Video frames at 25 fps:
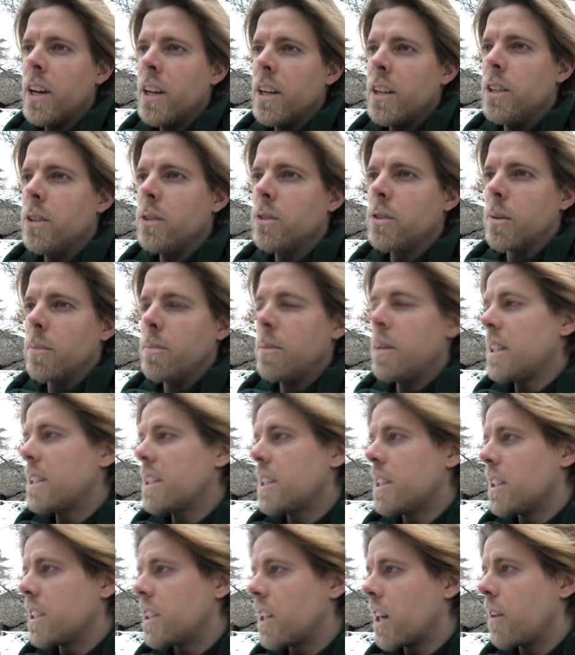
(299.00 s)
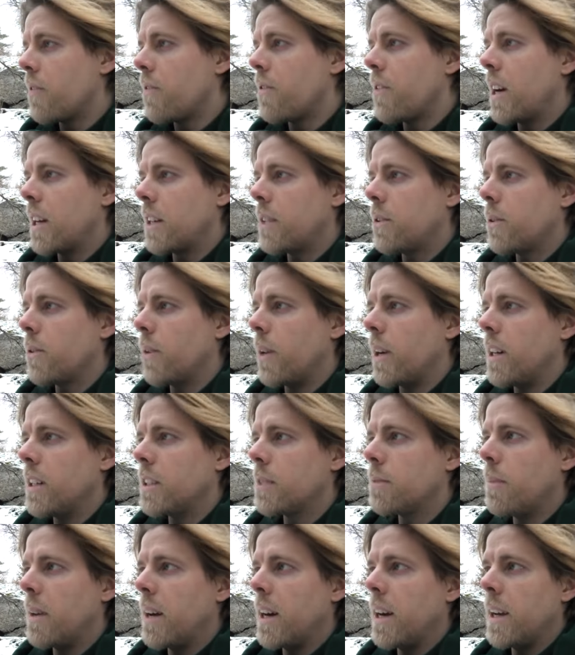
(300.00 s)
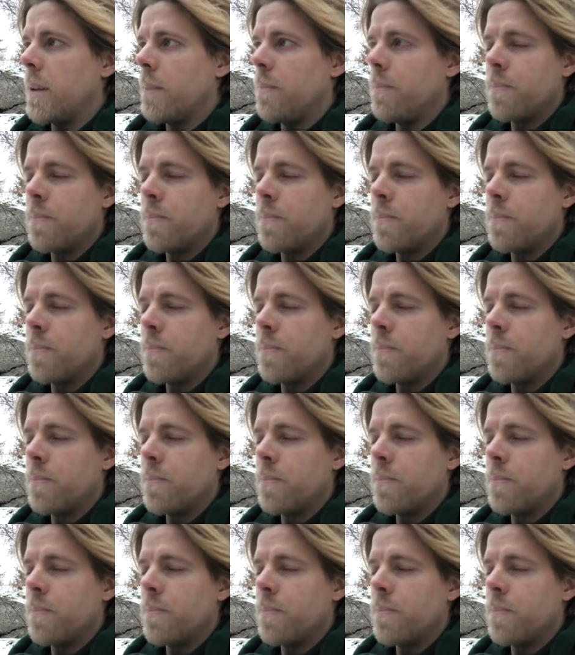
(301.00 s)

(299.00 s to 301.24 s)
do some business stuff that requires my